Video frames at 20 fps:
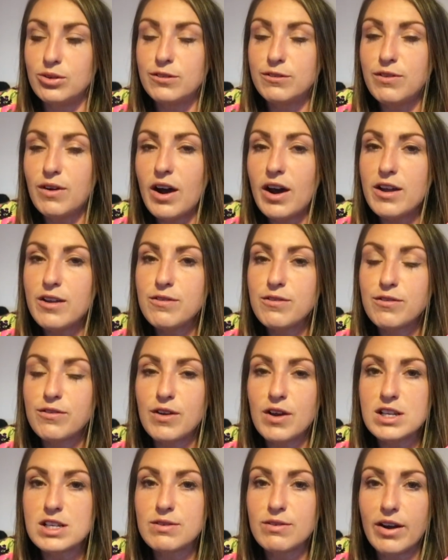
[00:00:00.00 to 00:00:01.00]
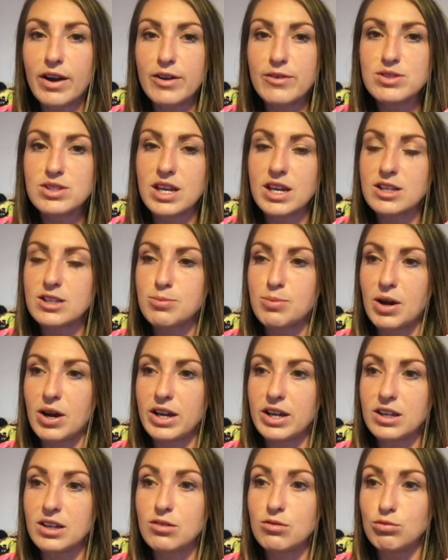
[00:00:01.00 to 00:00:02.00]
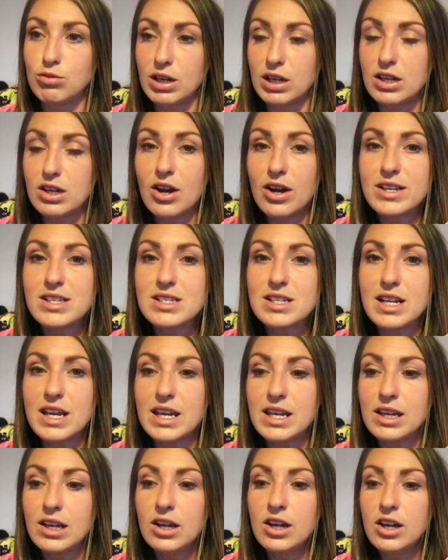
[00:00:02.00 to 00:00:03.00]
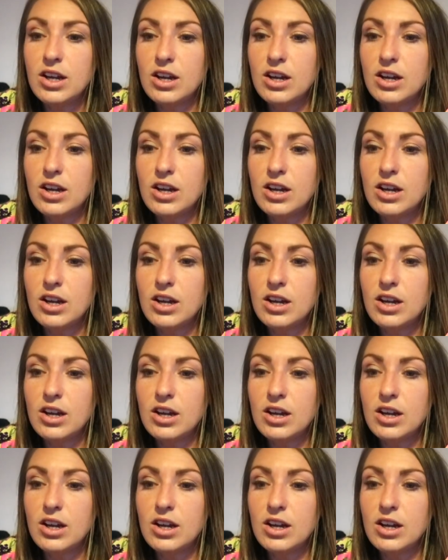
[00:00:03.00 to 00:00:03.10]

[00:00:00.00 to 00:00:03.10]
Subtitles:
The first five ticked by really nicely.